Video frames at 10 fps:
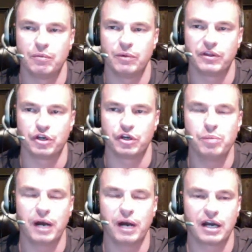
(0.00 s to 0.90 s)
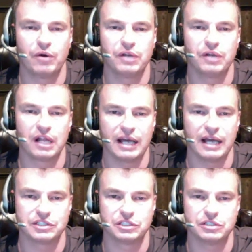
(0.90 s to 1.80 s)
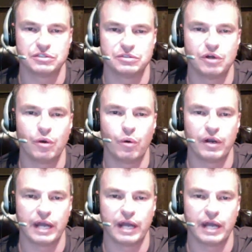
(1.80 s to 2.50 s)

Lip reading: with a coupon code that allows you to go on